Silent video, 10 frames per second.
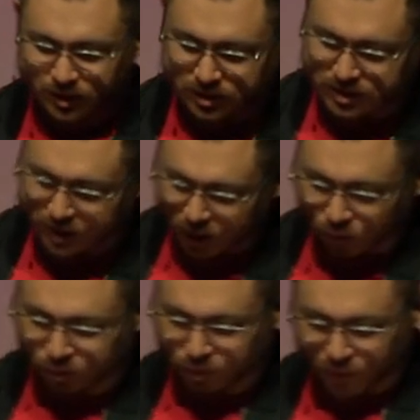the
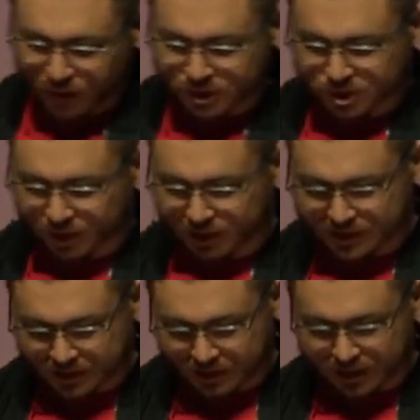single thread that you're going to
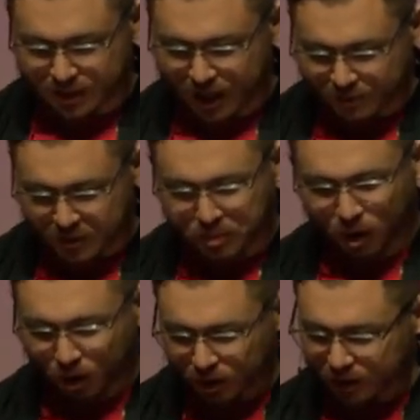see, every
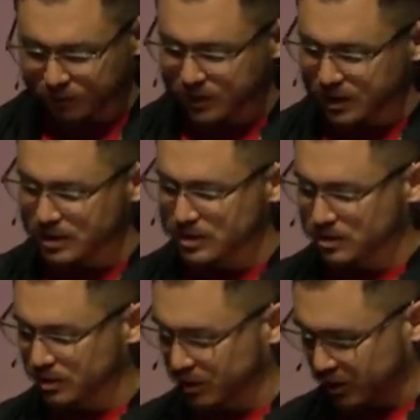part of
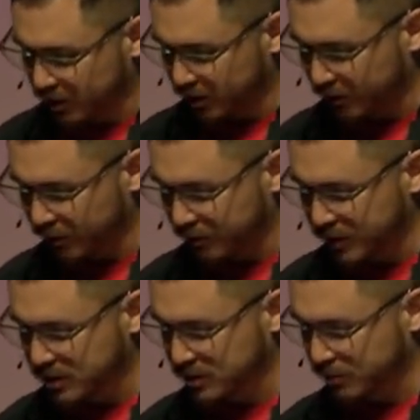these
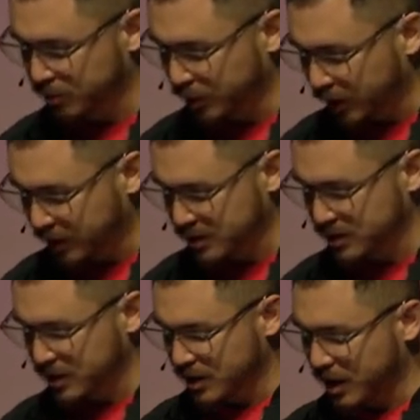books,
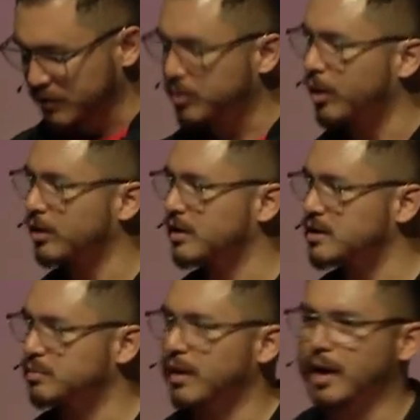every part of
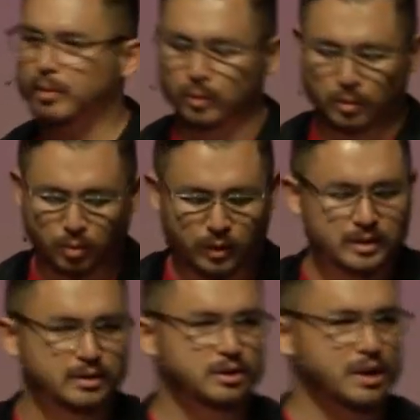this Bible will
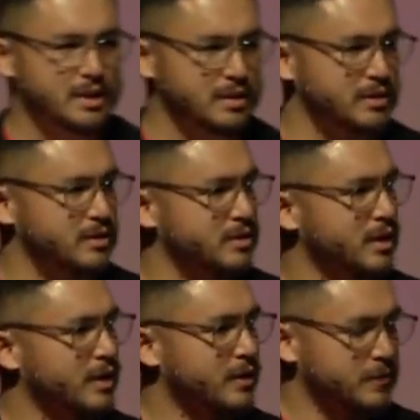point to Jesus.
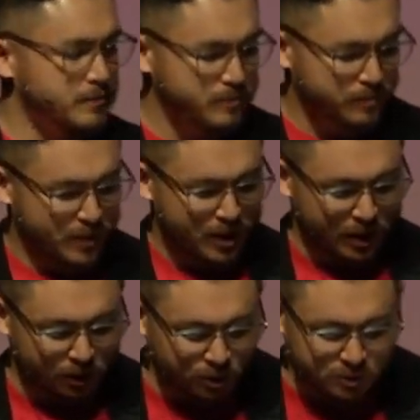
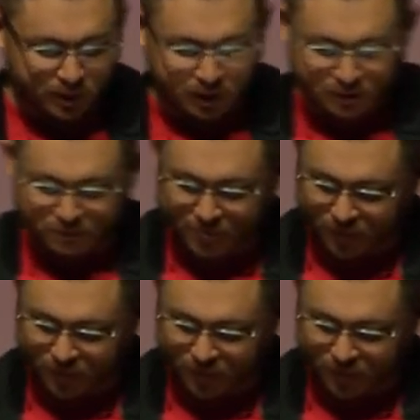And ultimately,